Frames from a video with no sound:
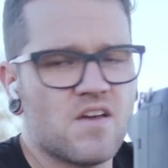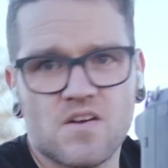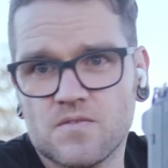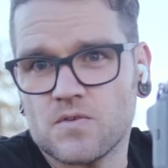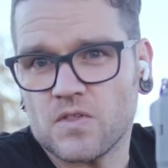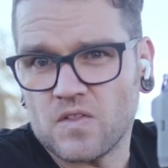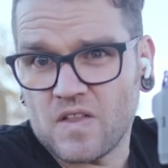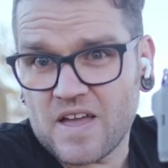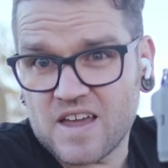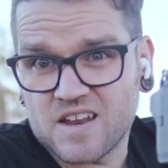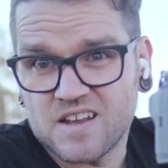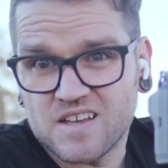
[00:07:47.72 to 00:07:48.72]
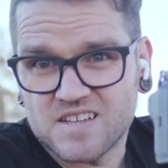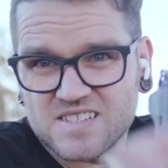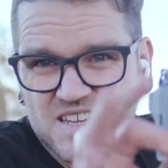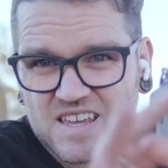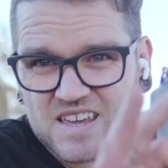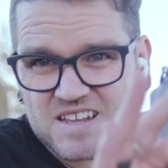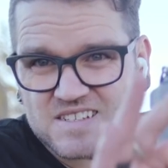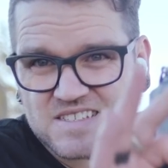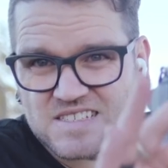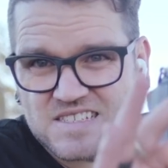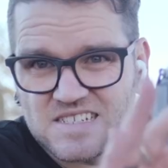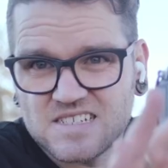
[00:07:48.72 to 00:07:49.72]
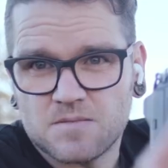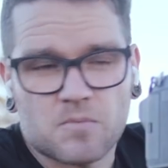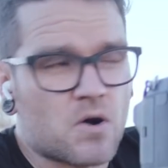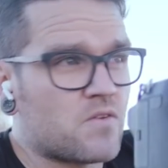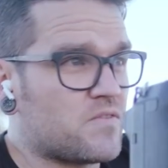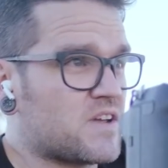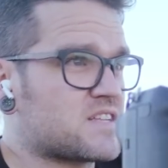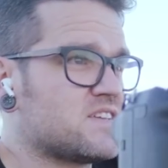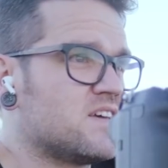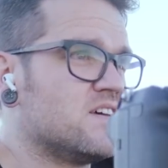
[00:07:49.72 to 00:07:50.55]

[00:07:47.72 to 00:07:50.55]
for the light to get perfect.